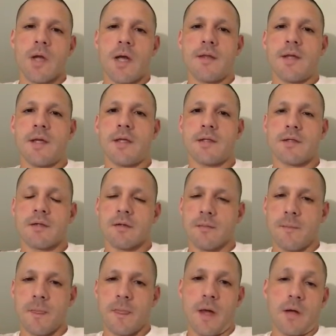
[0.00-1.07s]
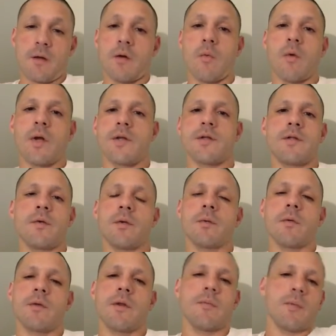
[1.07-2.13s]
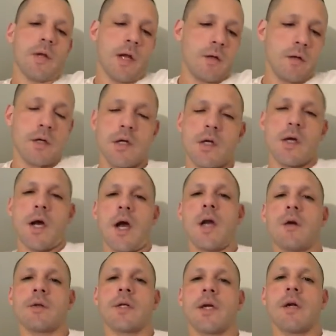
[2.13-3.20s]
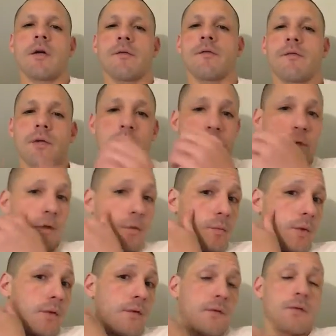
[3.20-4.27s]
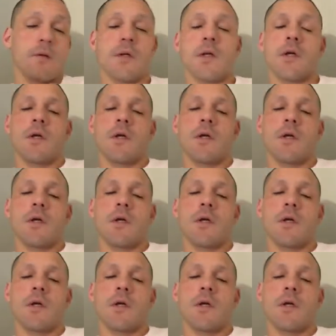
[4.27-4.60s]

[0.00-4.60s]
and then I don't know what it's doing with it, but I don't care if humans